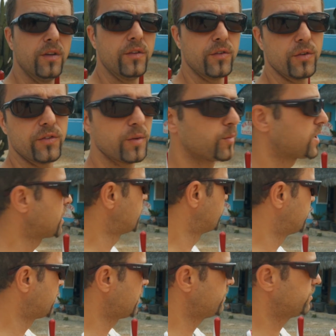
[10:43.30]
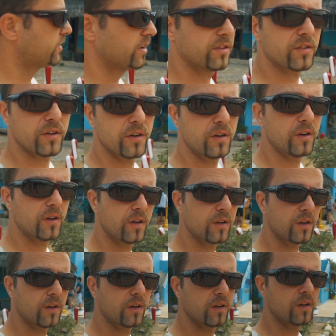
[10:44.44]
So it's some kind of dive center,
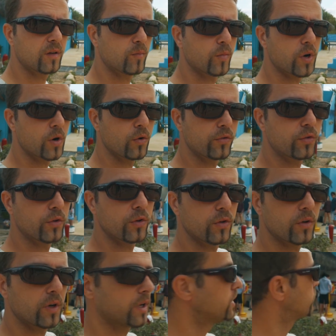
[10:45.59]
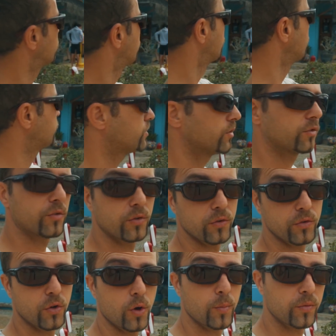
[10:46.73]
but also I guess a restaurant
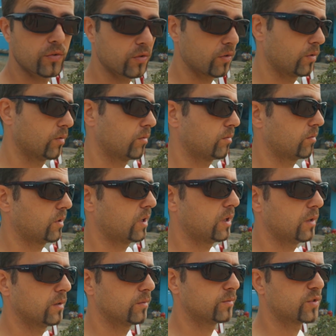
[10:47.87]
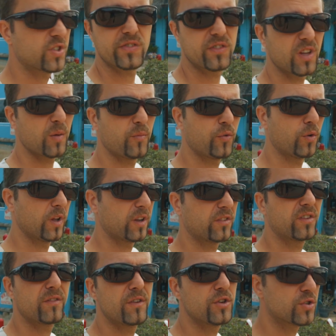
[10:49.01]
on top, so I'll just stop for like
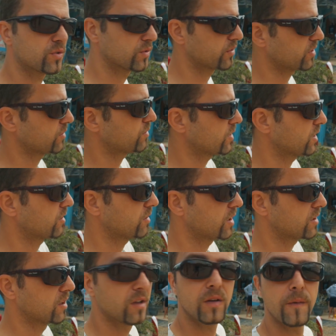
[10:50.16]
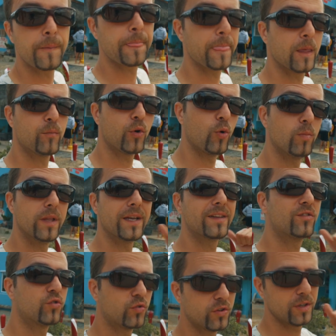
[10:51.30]
ceviche or something like that. Probably
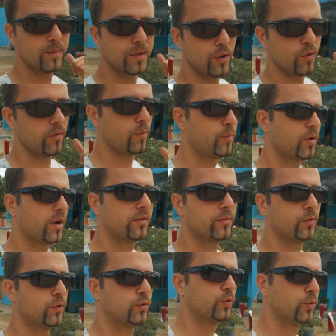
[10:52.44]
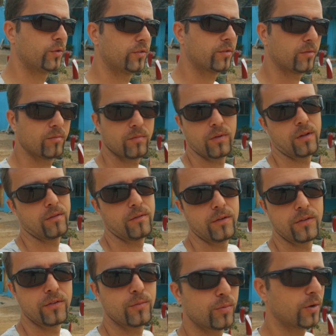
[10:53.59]
extremely overpriced for tourists. Well,
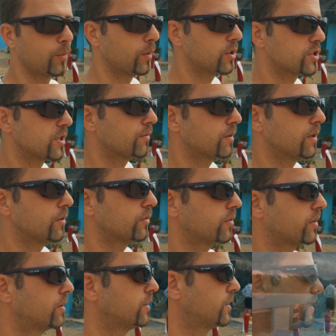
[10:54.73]
there's pretty much nothing else here.